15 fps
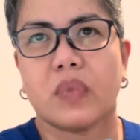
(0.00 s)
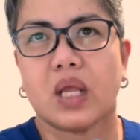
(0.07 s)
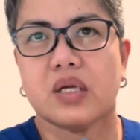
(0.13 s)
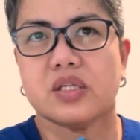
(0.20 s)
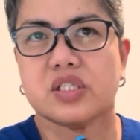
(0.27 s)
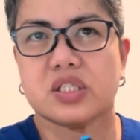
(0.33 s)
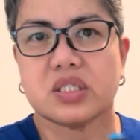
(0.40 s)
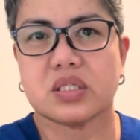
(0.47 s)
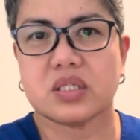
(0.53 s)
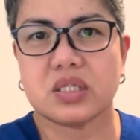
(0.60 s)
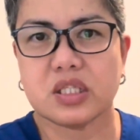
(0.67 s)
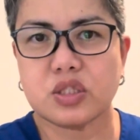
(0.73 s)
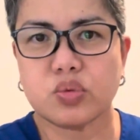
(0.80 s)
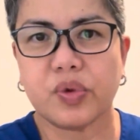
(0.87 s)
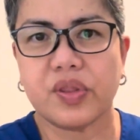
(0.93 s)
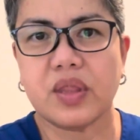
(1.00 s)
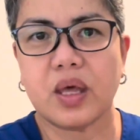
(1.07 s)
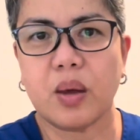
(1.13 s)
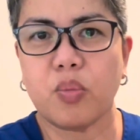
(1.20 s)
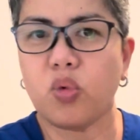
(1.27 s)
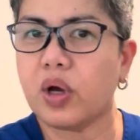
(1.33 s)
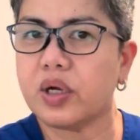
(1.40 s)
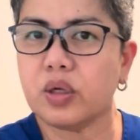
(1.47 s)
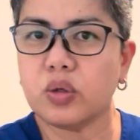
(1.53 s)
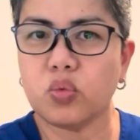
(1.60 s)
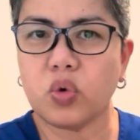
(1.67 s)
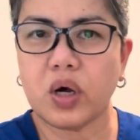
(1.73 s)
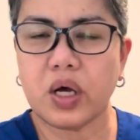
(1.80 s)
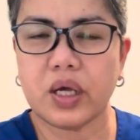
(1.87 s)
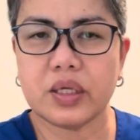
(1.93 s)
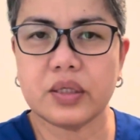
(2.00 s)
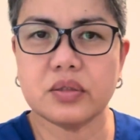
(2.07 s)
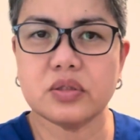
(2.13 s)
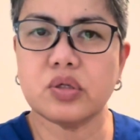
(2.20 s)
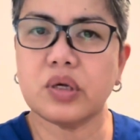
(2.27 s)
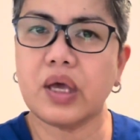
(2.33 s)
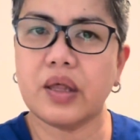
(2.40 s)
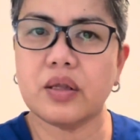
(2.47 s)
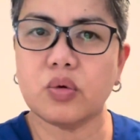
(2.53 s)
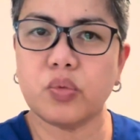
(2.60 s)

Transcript: sits with them one-on-one together